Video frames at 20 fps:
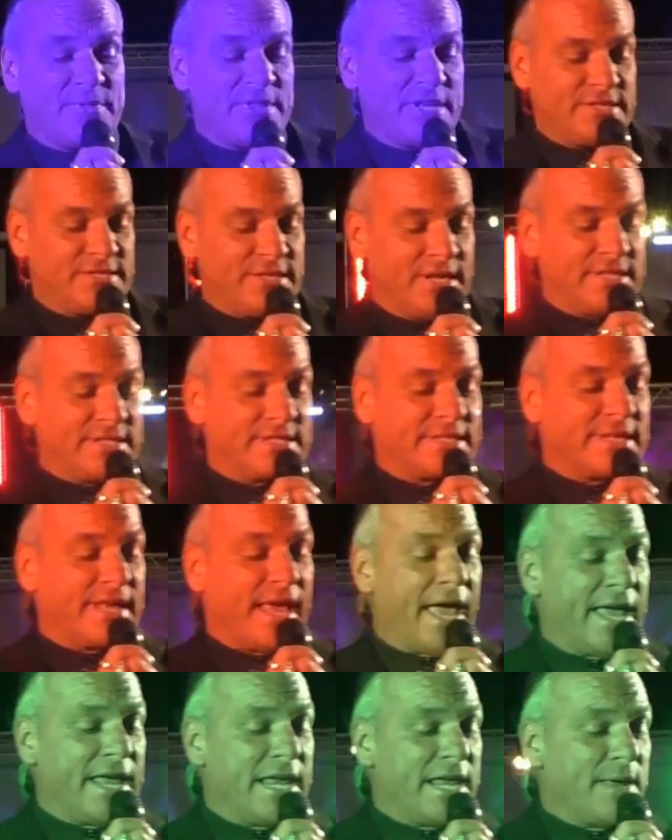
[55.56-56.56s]
and this is
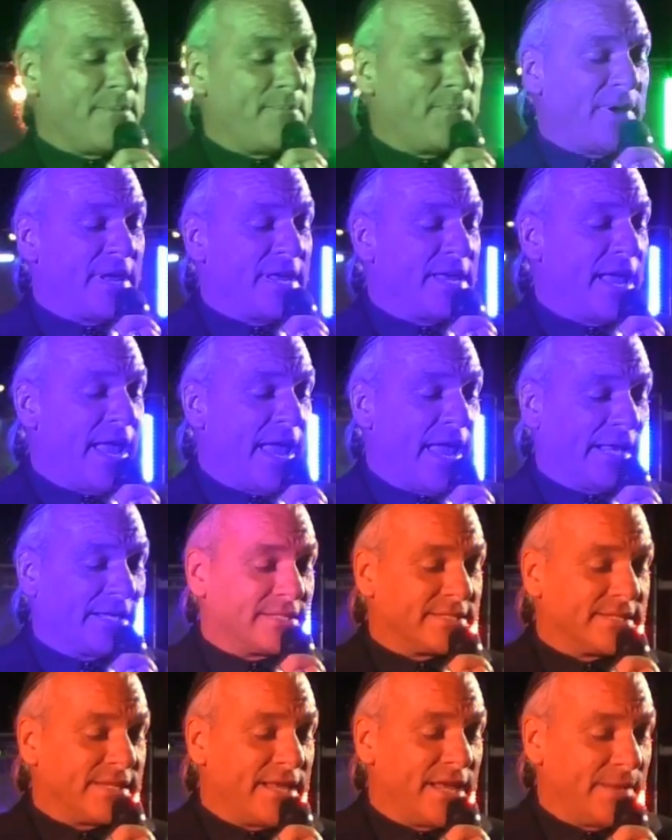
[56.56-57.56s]

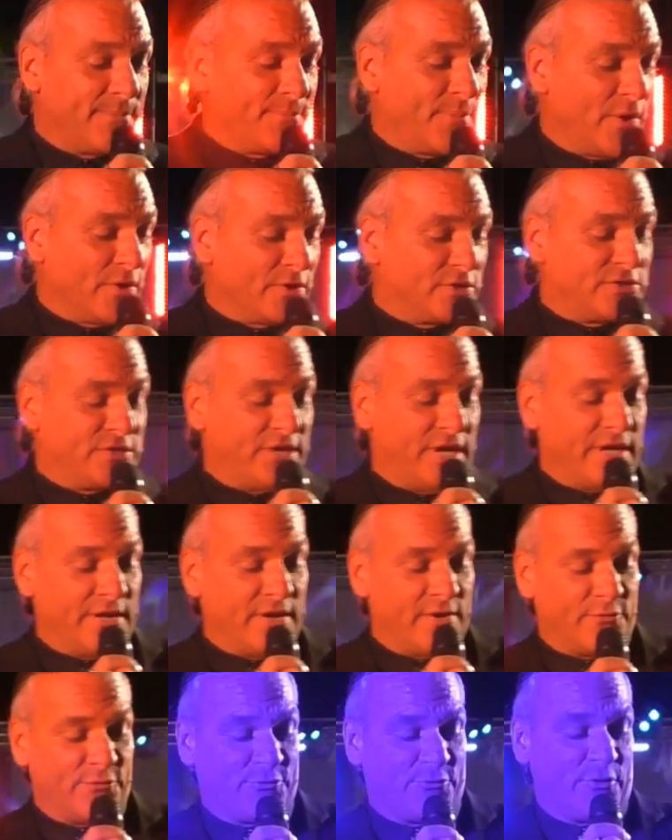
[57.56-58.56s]
KBX
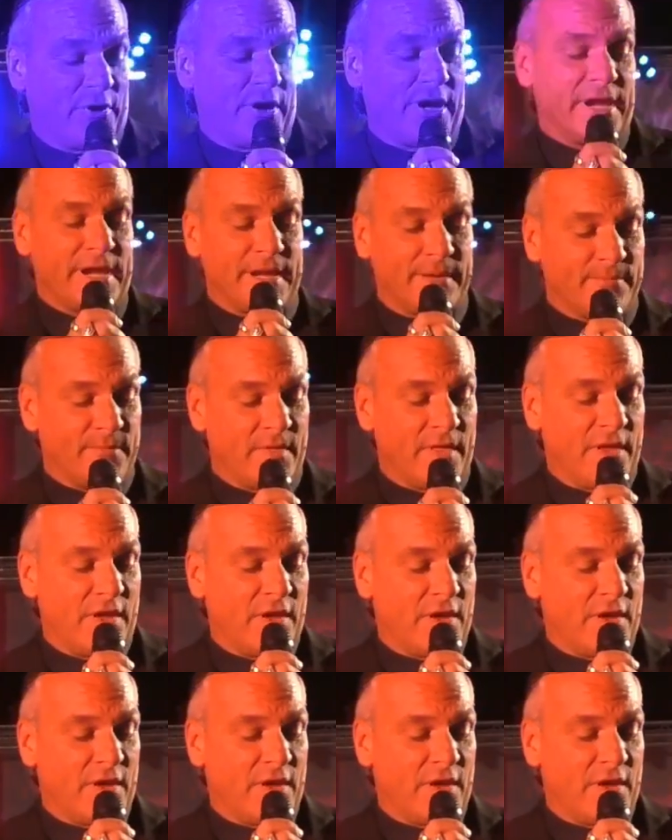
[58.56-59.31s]
Kickboxing Free.